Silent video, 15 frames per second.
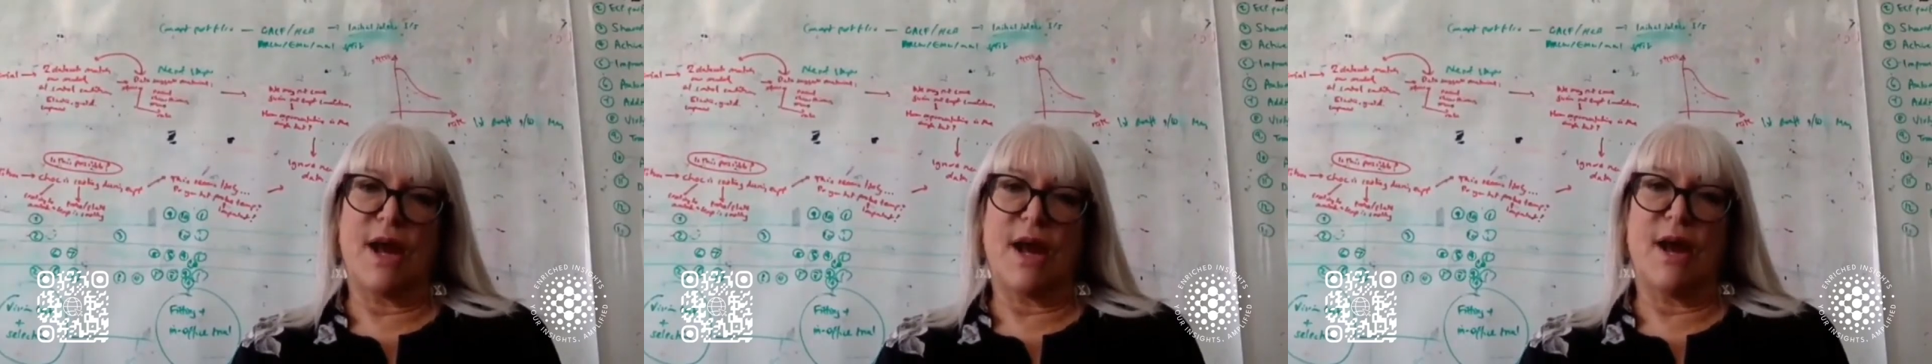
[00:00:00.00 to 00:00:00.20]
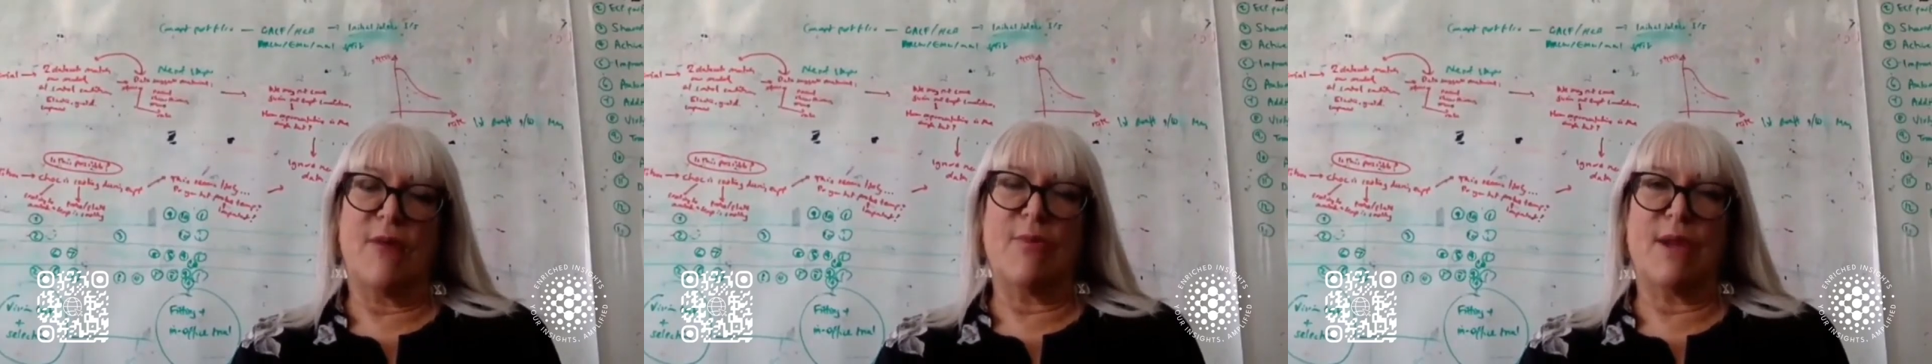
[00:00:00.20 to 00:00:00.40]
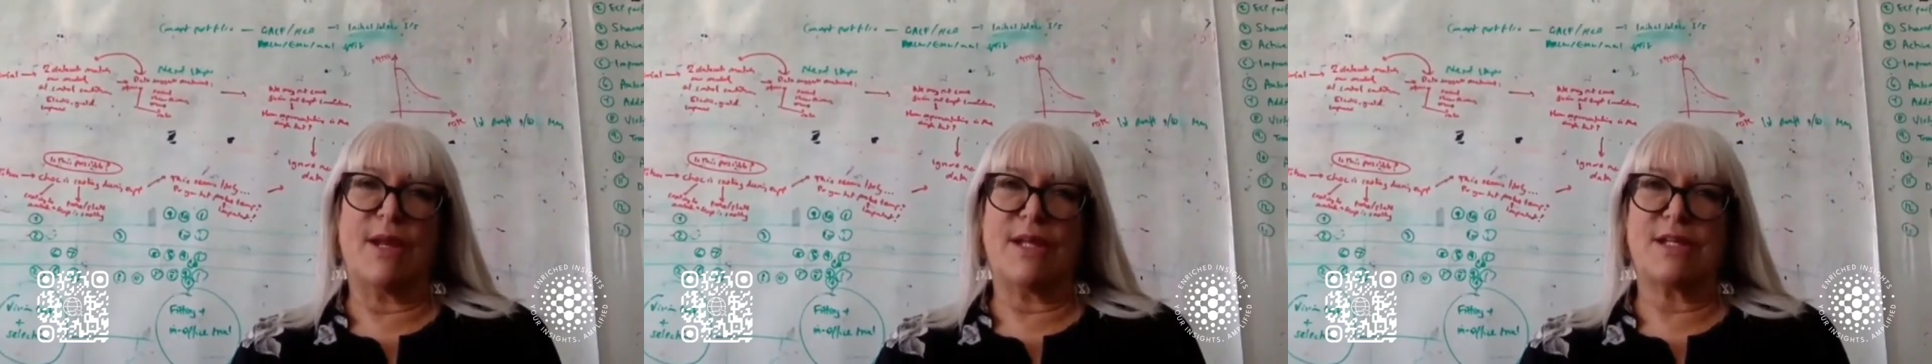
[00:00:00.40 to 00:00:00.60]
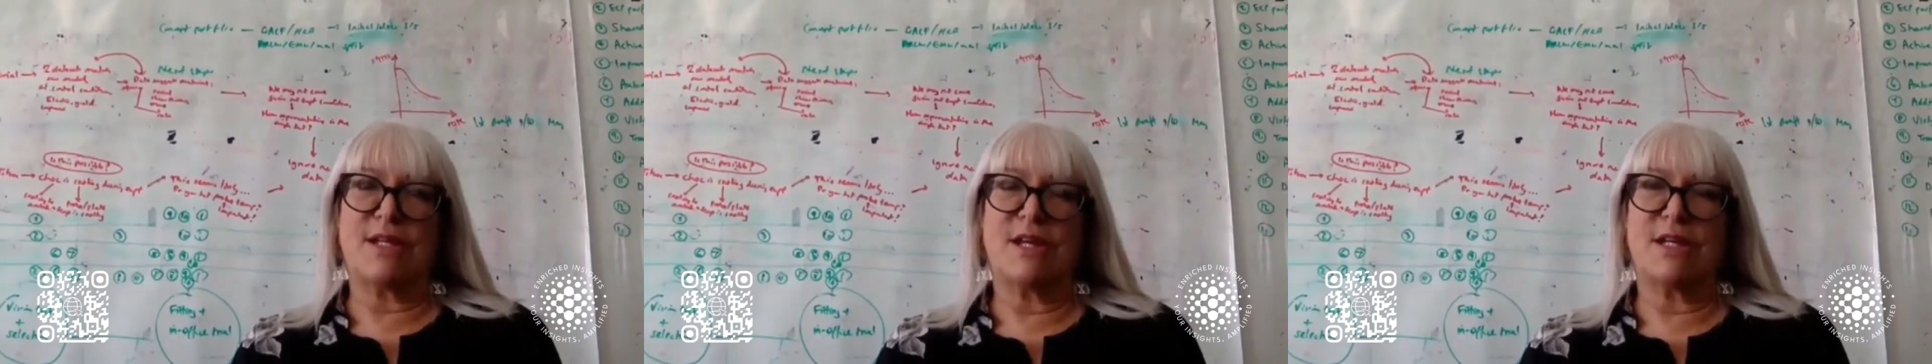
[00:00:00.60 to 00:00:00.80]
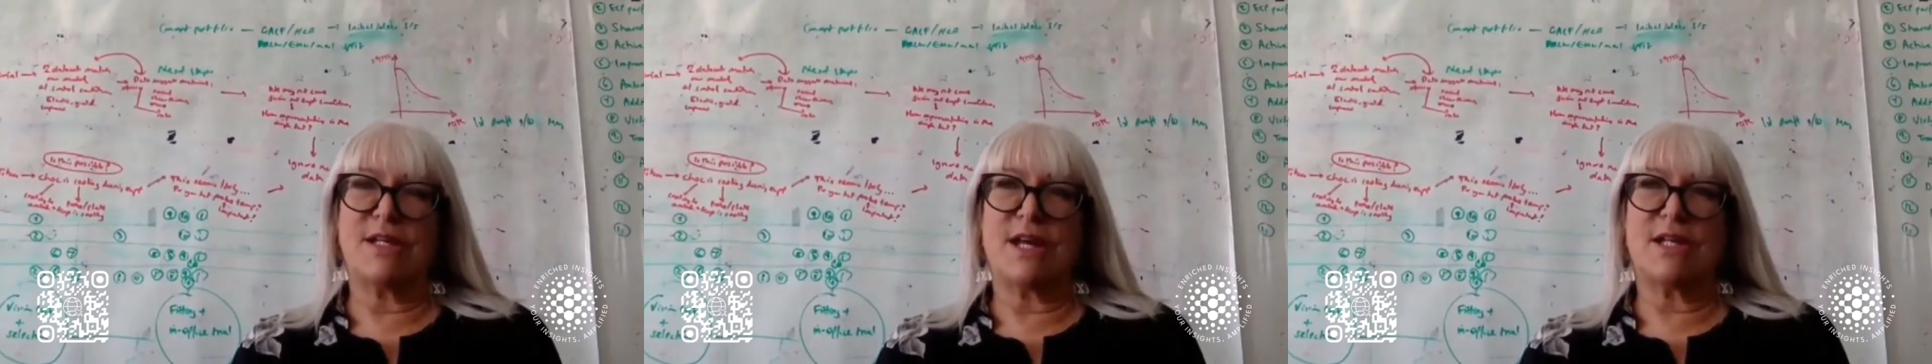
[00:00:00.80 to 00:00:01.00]
And it
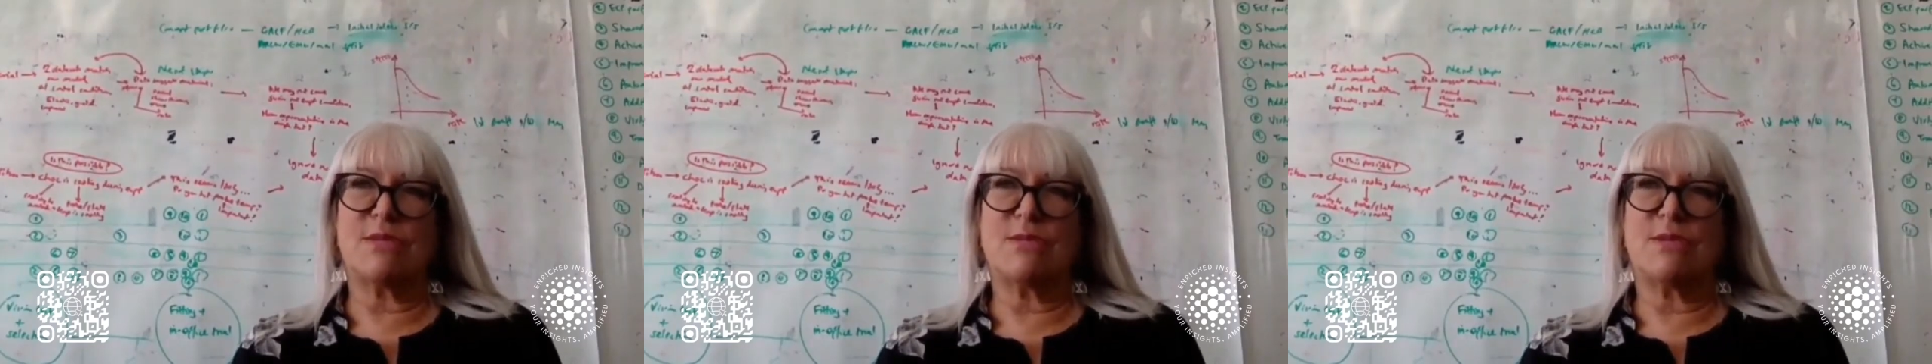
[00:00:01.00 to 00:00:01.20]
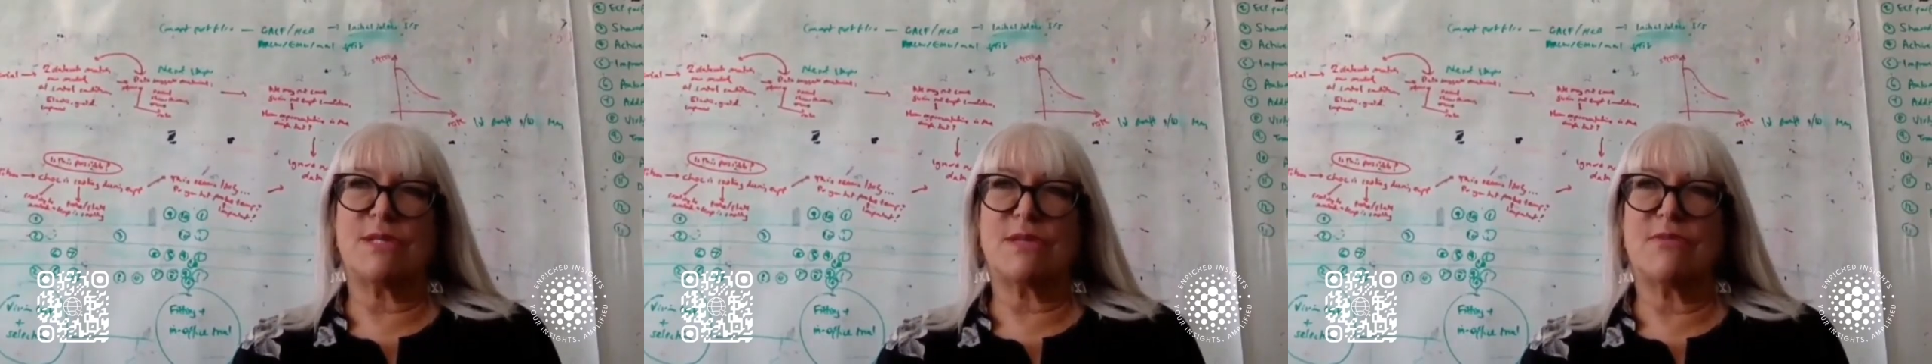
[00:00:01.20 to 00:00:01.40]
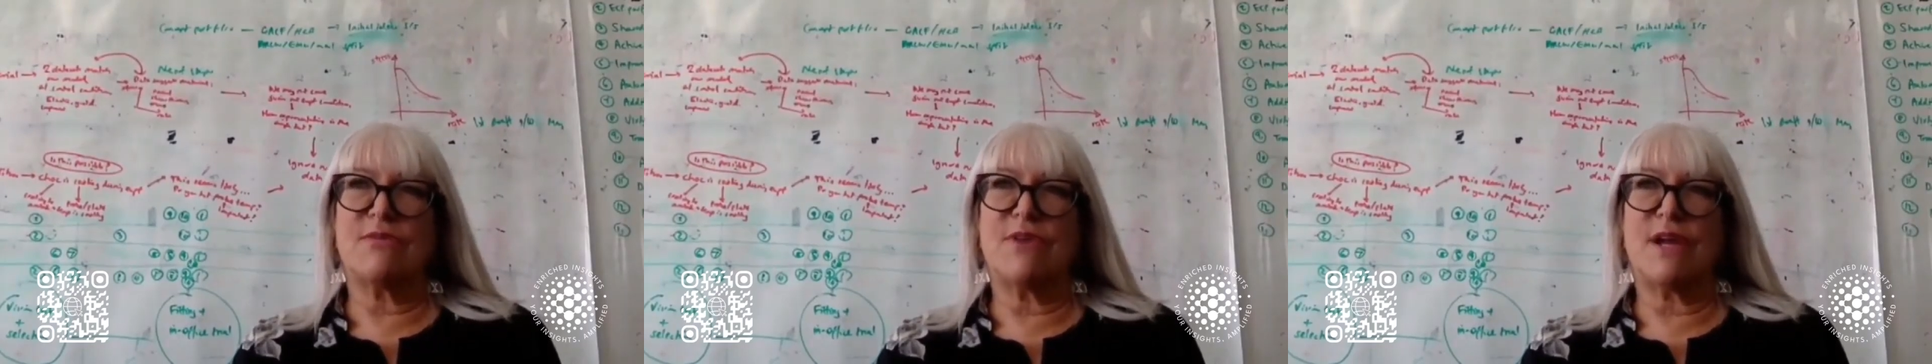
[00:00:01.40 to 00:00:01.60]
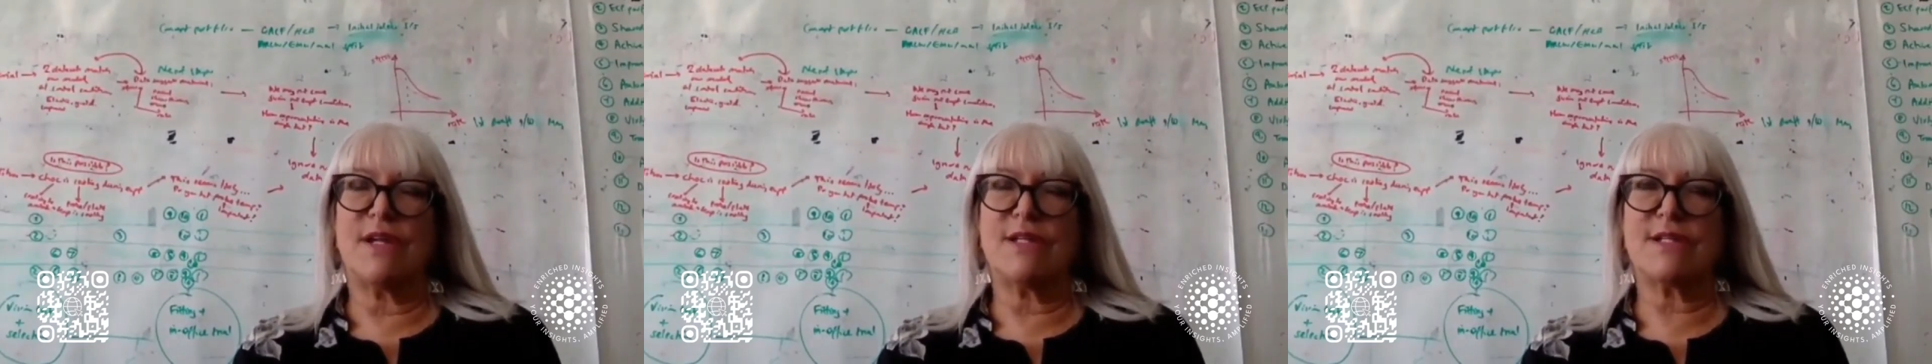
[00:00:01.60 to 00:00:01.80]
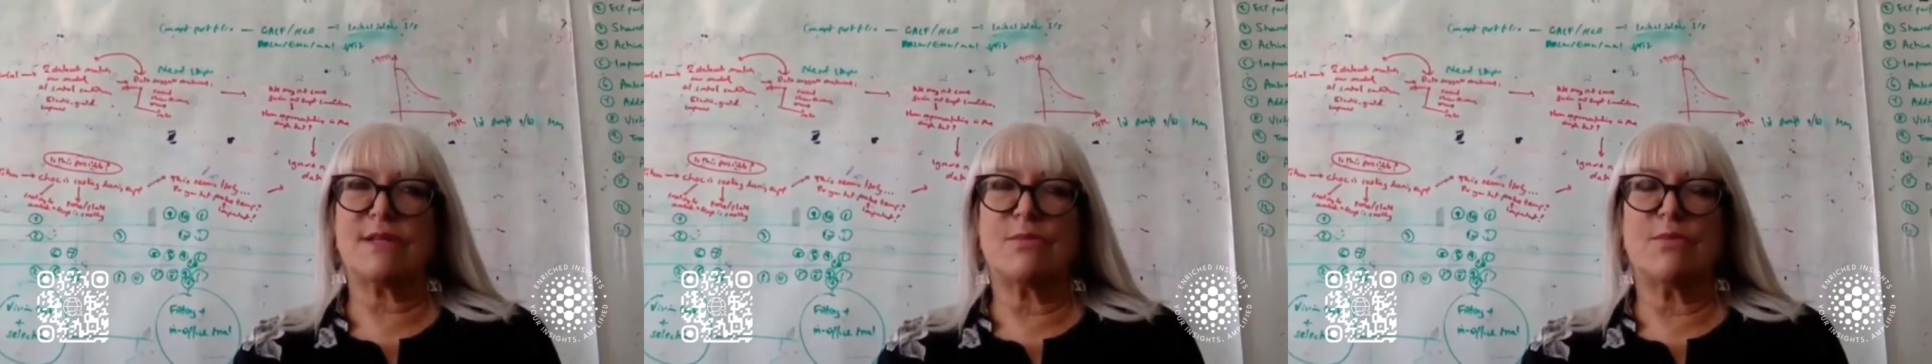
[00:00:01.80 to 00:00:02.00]
turned out to be some fairly
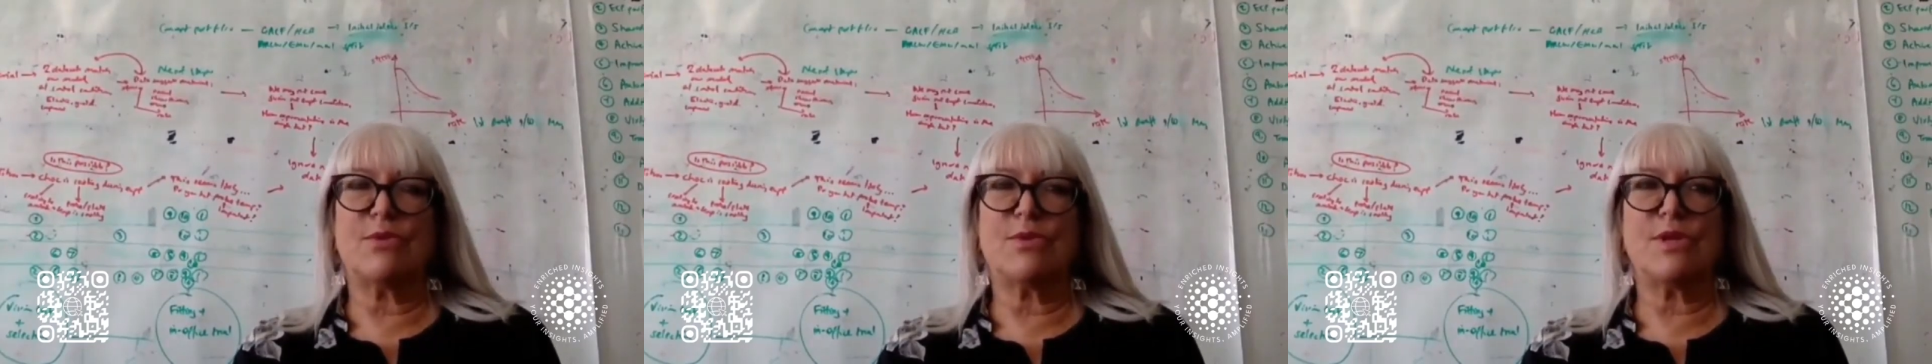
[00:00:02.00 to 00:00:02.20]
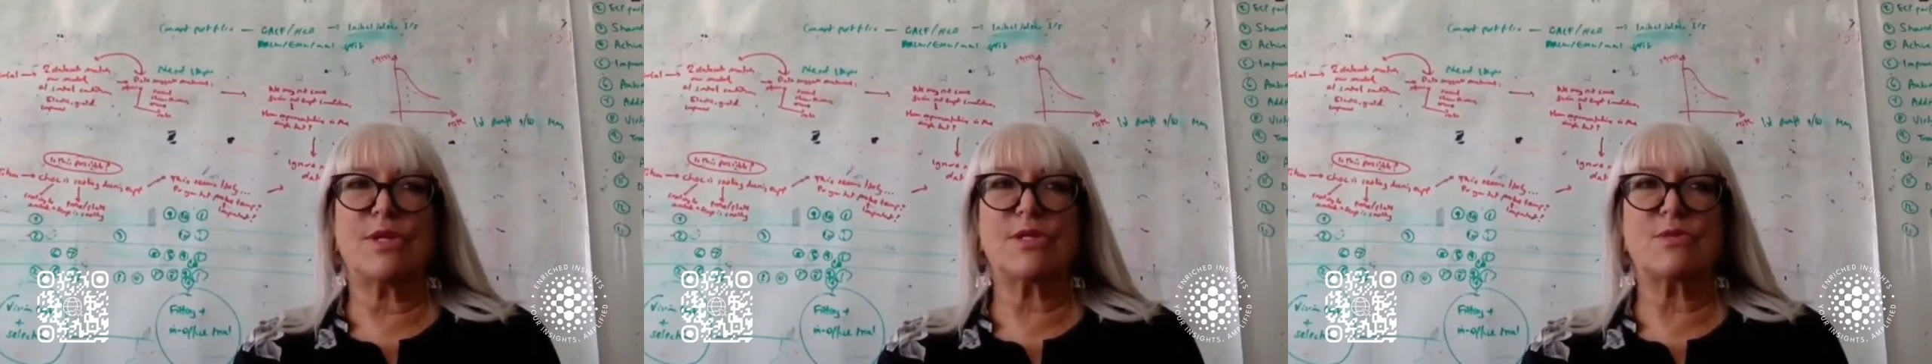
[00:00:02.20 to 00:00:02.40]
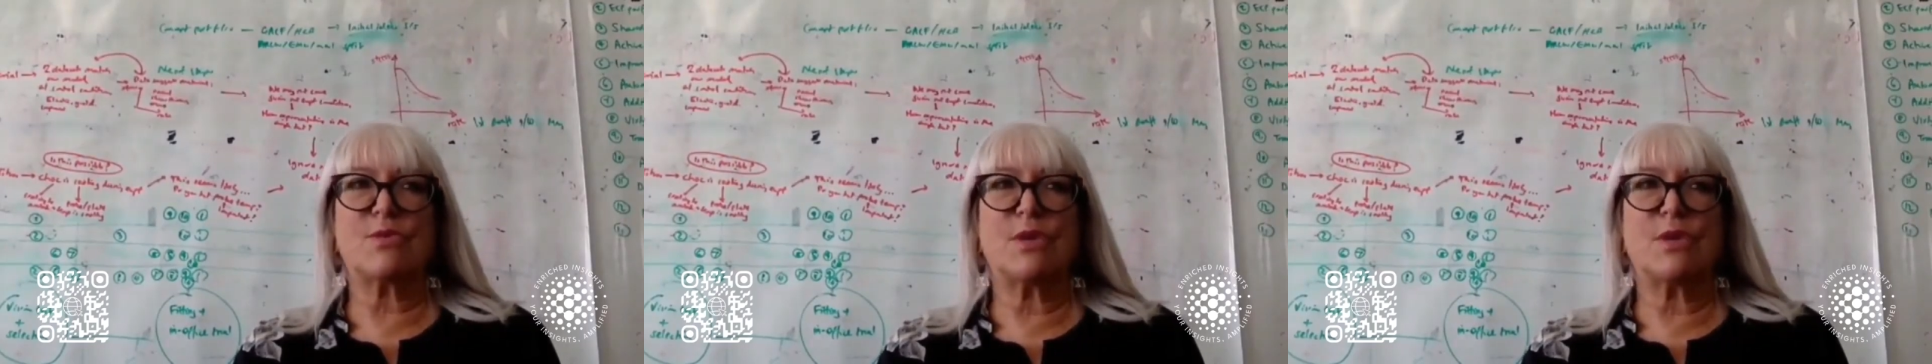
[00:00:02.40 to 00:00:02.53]
simple things.